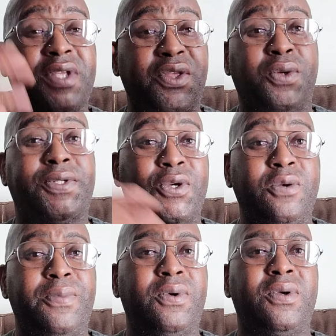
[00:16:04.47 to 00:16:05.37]
on
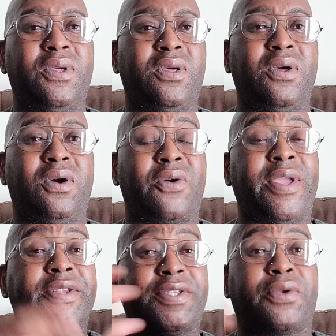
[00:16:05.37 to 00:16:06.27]
YouTube or
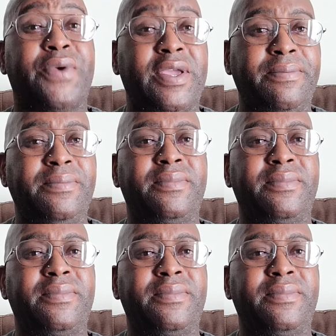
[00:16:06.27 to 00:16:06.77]
Instagram?